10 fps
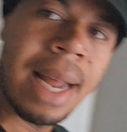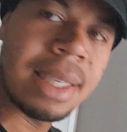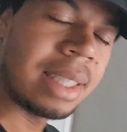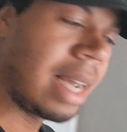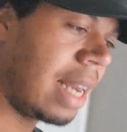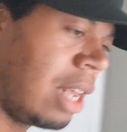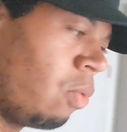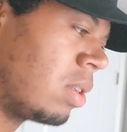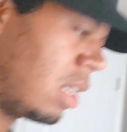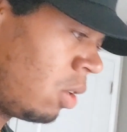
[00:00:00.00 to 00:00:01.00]
That's saying he
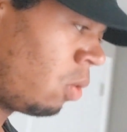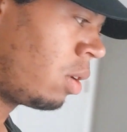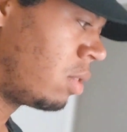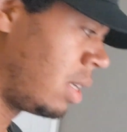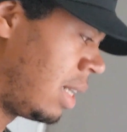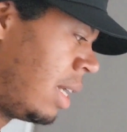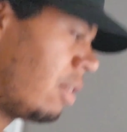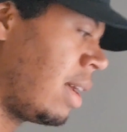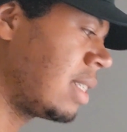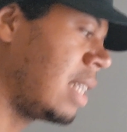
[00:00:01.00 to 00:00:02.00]
wasn't loyal to the
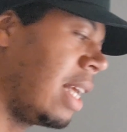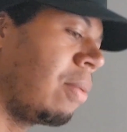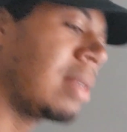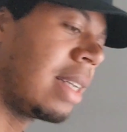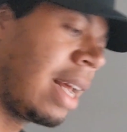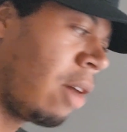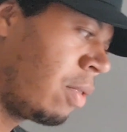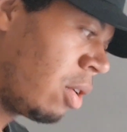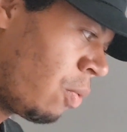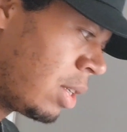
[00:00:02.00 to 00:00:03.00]
leader. That's saying he wasn't down
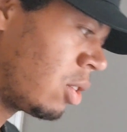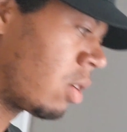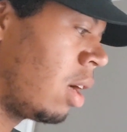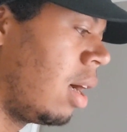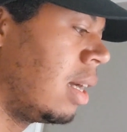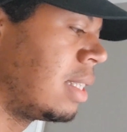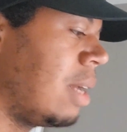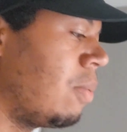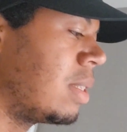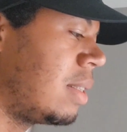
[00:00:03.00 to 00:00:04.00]
for the original cause.
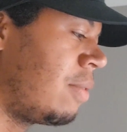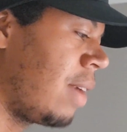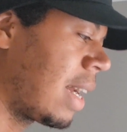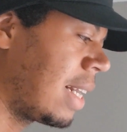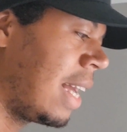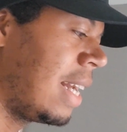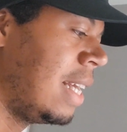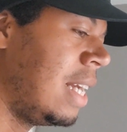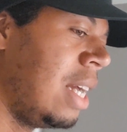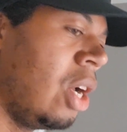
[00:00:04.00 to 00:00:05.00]
It was the fact that
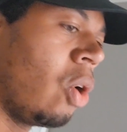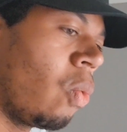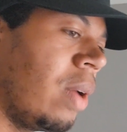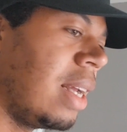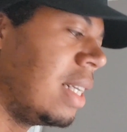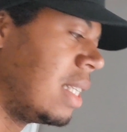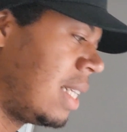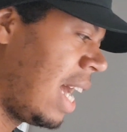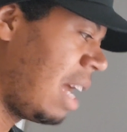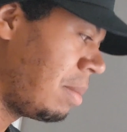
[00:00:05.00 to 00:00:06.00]
when
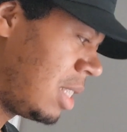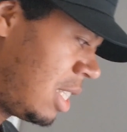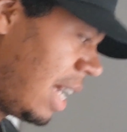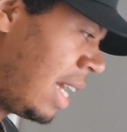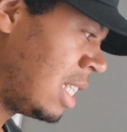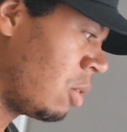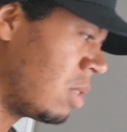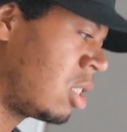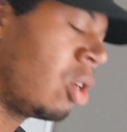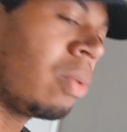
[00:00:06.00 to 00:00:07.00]
time had changed, it
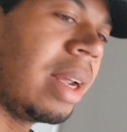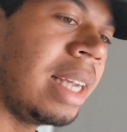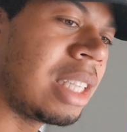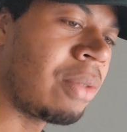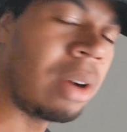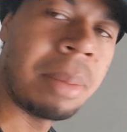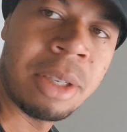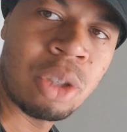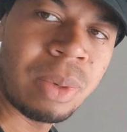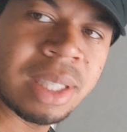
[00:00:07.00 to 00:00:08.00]
was too easy for him
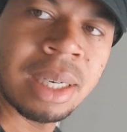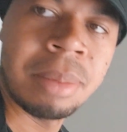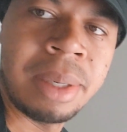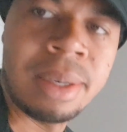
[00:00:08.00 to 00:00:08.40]
to switch up.